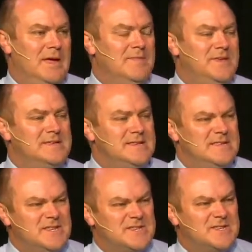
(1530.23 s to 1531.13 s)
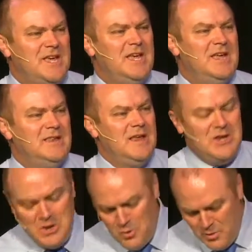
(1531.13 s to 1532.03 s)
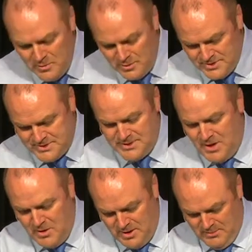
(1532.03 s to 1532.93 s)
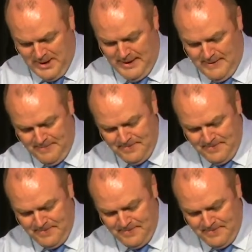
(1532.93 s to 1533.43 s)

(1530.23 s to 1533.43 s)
This is the sin that no one wants to talk about.